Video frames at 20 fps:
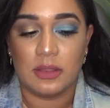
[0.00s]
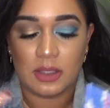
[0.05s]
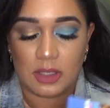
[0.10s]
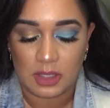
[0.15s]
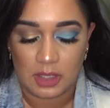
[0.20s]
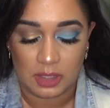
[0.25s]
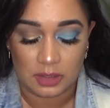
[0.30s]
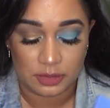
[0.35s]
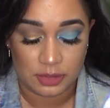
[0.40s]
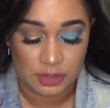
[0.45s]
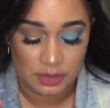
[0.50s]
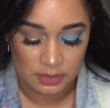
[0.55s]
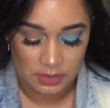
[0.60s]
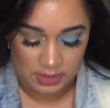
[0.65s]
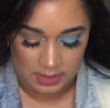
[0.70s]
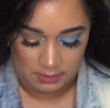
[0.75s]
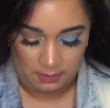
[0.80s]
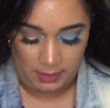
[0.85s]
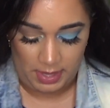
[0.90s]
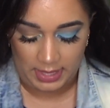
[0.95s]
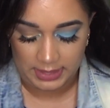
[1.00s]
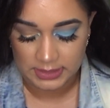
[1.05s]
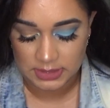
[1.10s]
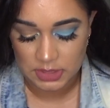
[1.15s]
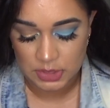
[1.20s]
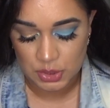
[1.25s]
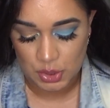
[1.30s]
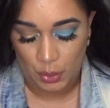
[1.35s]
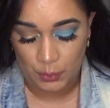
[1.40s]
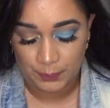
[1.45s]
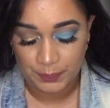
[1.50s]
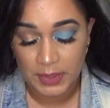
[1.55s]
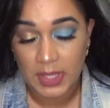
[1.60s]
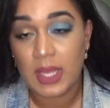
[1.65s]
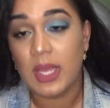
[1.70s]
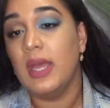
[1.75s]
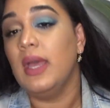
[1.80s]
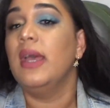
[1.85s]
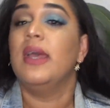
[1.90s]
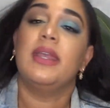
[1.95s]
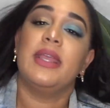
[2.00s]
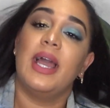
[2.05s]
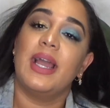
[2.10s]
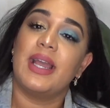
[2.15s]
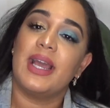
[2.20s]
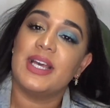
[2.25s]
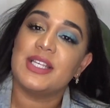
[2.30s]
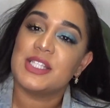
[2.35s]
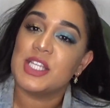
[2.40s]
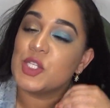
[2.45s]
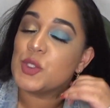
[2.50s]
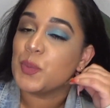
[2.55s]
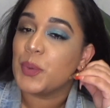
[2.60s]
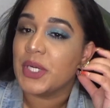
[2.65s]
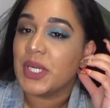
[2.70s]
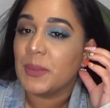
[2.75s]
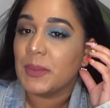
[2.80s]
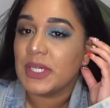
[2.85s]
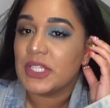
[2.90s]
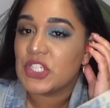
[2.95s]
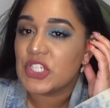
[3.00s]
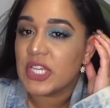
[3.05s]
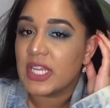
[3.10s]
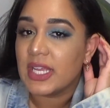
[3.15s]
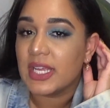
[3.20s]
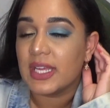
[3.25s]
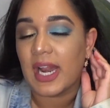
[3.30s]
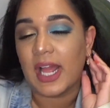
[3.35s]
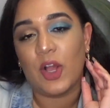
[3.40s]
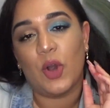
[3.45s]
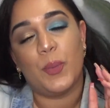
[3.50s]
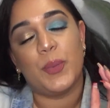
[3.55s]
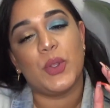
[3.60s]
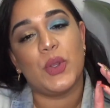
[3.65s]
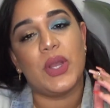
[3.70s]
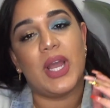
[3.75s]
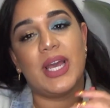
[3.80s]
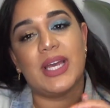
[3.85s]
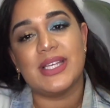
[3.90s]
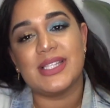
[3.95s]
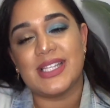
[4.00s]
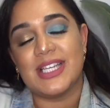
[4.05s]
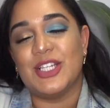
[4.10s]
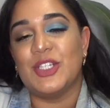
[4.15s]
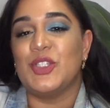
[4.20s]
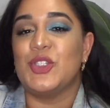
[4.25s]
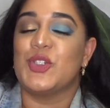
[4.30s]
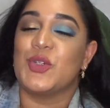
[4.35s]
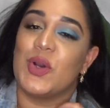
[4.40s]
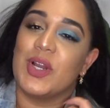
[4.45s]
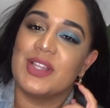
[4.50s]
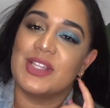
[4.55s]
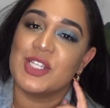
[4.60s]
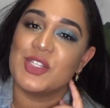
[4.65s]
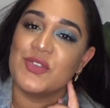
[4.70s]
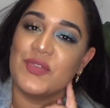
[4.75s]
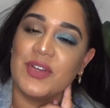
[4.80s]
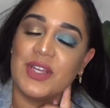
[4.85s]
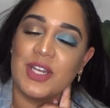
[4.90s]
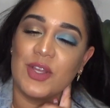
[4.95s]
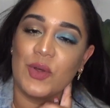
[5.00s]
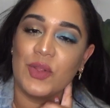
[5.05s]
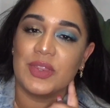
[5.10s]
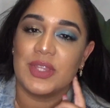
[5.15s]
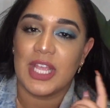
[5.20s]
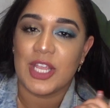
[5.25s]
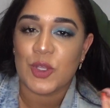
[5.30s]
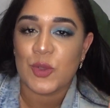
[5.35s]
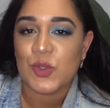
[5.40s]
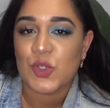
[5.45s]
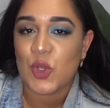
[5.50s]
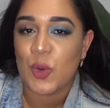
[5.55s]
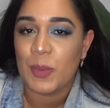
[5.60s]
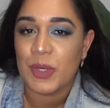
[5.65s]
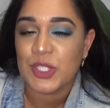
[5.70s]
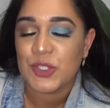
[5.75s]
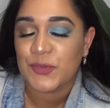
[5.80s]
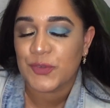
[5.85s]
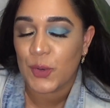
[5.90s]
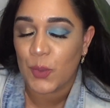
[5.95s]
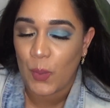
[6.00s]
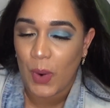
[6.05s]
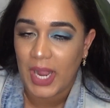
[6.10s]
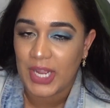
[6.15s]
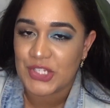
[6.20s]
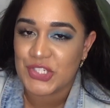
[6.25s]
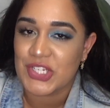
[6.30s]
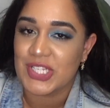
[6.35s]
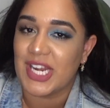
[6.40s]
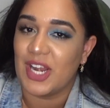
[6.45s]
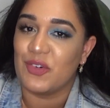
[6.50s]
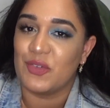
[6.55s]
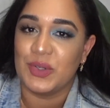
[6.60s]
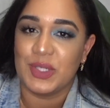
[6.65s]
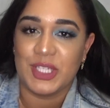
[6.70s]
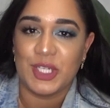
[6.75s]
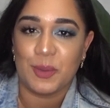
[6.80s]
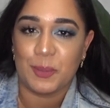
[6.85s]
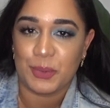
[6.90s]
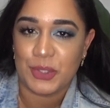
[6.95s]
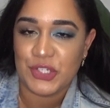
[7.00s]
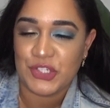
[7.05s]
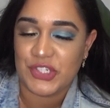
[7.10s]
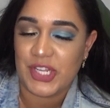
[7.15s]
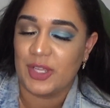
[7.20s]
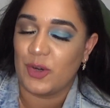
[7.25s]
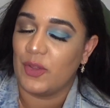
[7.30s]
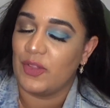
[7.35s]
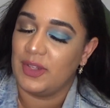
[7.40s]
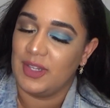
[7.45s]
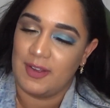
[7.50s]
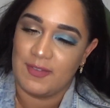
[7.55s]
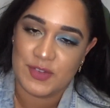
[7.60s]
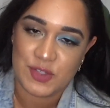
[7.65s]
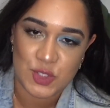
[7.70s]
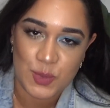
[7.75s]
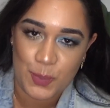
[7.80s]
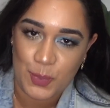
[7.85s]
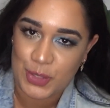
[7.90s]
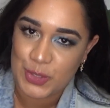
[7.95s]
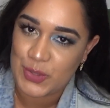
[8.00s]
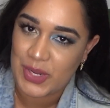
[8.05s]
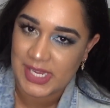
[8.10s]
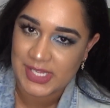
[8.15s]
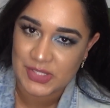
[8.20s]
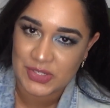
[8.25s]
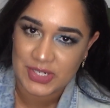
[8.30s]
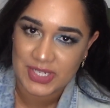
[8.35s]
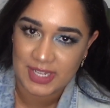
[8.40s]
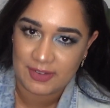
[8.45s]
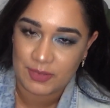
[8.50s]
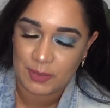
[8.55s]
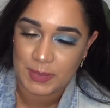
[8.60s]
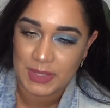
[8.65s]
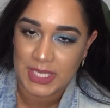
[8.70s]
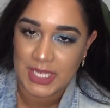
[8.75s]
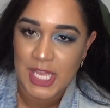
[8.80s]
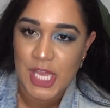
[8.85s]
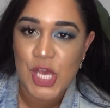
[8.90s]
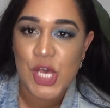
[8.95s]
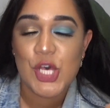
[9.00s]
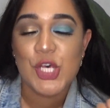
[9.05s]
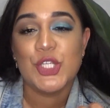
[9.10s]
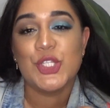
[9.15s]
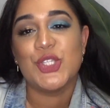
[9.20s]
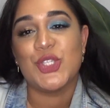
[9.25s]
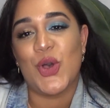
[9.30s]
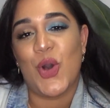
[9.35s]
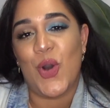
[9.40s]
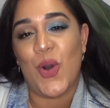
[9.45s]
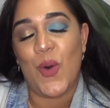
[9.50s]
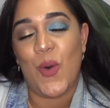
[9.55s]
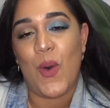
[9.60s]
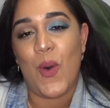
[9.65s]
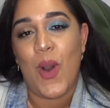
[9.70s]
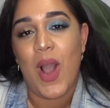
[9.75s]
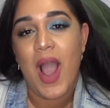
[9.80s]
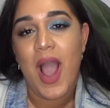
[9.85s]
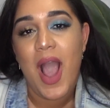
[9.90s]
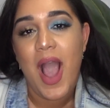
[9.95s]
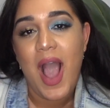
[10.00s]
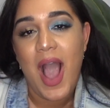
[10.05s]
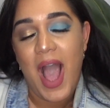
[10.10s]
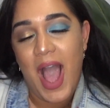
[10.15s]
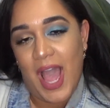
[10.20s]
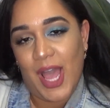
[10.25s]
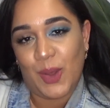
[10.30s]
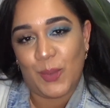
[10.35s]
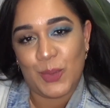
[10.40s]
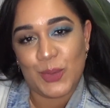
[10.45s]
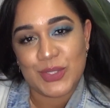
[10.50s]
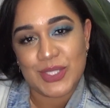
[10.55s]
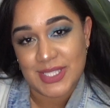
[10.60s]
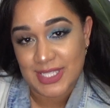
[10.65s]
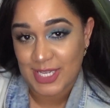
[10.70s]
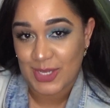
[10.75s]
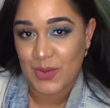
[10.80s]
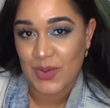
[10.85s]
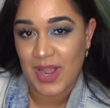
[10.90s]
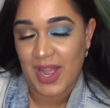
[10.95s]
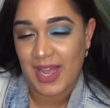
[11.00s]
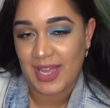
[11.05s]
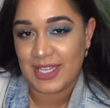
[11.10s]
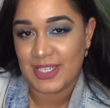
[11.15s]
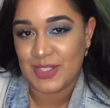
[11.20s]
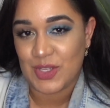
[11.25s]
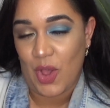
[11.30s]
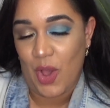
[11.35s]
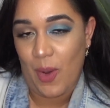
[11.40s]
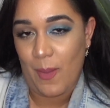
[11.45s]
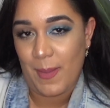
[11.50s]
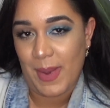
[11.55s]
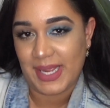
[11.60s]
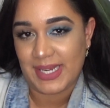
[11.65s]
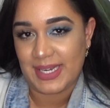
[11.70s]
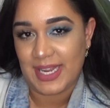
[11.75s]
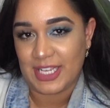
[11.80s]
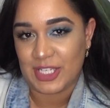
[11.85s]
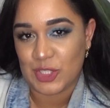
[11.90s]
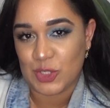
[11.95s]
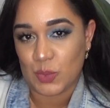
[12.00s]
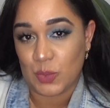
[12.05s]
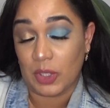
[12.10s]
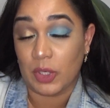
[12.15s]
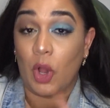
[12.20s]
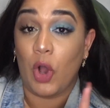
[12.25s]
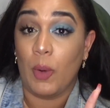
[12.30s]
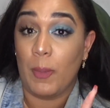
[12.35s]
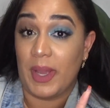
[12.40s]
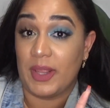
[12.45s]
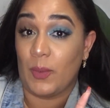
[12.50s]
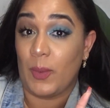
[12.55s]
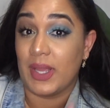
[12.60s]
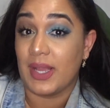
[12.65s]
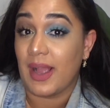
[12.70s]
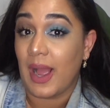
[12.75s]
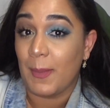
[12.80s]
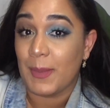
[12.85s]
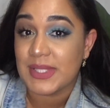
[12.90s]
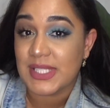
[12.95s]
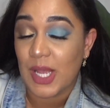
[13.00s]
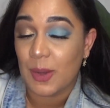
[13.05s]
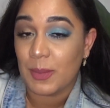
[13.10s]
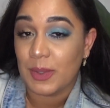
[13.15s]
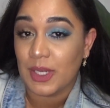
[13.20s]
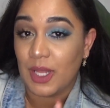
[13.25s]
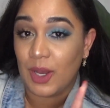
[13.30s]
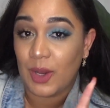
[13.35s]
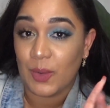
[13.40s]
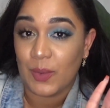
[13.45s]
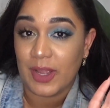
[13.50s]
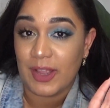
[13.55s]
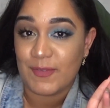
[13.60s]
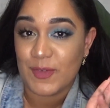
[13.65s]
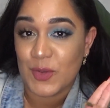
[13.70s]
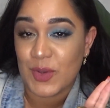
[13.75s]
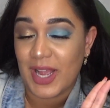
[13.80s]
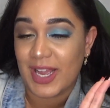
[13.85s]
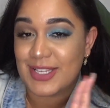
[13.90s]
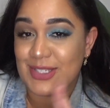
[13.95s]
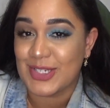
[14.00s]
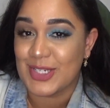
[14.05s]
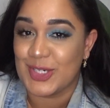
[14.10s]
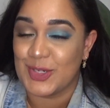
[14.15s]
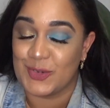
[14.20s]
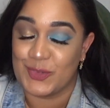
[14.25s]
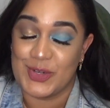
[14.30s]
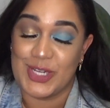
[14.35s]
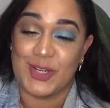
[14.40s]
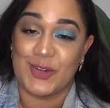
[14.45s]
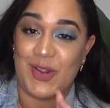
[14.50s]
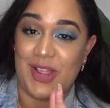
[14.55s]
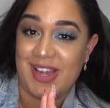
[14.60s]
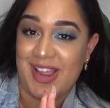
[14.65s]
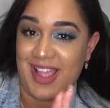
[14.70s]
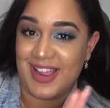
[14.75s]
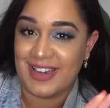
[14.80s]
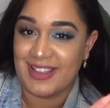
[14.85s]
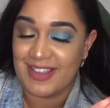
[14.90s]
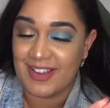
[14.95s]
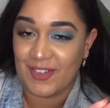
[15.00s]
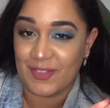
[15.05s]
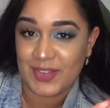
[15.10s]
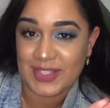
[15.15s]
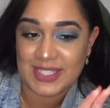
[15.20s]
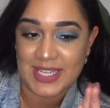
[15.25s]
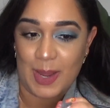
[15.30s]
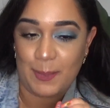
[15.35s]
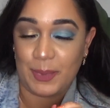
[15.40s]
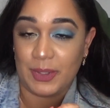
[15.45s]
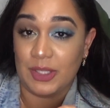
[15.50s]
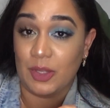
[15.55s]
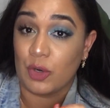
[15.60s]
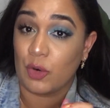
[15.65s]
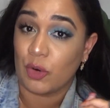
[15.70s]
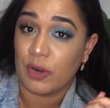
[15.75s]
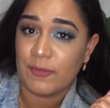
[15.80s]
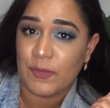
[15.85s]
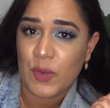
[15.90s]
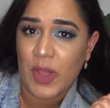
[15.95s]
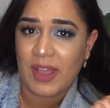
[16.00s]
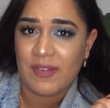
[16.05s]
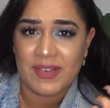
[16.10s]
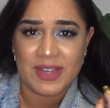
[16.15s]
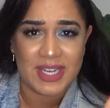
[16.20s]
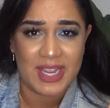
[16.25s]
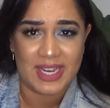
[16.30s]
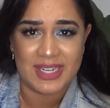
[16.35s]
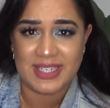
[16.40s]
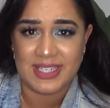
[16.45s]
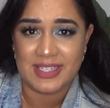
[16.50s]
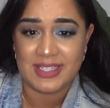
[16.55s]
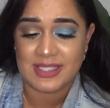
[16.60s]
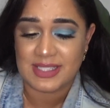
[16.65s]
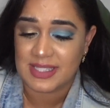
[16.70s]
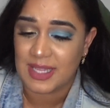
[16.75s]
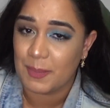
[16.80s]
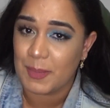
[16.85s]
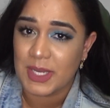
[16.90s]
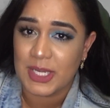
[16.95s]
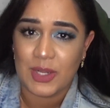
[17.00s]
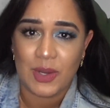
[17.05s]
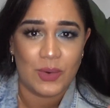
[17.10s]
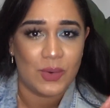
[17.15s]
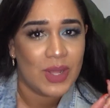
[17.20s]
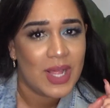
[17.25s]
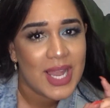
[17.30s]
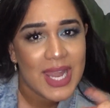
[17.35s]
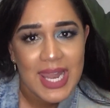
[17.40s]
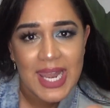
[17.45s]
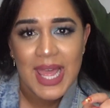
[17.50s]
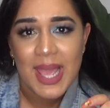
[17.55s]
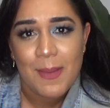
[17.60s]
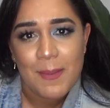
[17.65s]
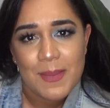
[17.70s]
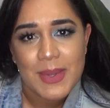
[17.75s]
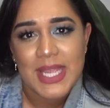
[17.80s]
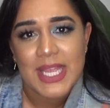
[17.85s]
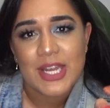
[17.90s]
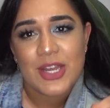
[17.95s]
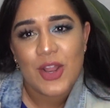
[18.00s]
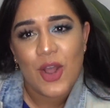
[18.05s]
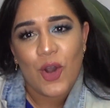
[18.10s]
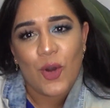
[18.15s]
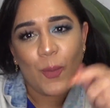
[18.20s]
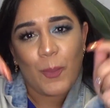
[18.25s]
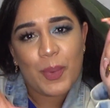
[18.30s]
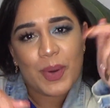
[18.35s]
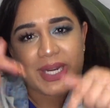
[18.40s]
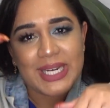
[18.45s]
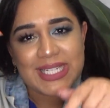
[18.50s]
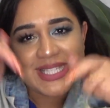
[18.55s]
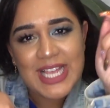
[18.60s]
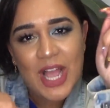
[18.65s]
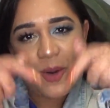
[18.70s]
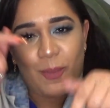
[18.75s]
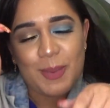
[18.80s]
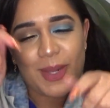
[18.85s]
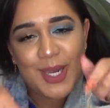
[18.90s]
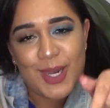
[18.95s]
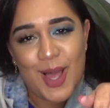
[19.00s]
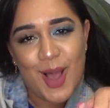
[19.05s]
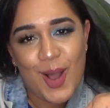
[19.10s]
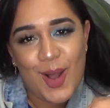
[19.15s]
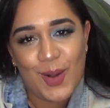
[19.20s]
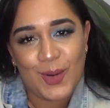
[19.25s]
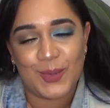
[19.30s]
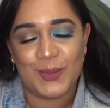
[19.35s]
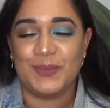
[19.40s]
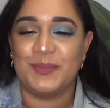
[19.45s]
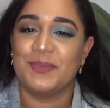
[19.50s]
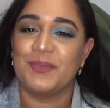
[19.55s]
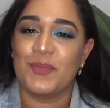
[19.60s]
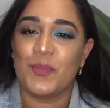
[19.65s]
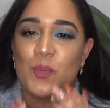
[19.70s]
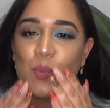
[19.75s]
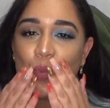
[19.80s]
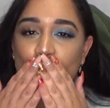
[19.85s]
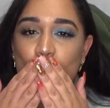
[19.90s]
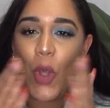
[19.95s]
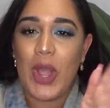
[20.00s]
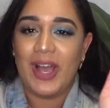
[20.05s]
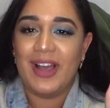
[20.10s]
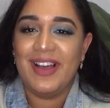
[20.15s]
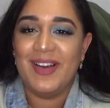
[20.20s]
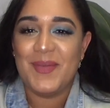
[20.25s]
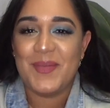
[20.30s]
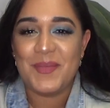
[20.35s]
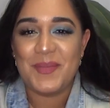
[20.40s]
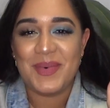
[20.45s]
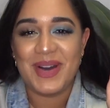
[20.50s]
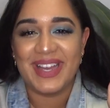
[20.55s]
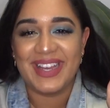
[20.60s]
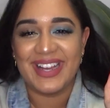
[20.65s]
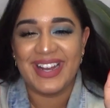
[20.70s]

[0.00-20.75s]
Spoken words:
the color combined. So yeah, guys, that's pretty much it. I hope you guys enjoy this video. Thank you so much for watching. I really appreciate all the love and support you guys are giving me. So I will see you guys on my next one. Oh, by the way, comment down below if you guys are going to recreate any of this type of look, or if you have any ideas, let me know. Let me know. Put it down below. Mwah. Bye,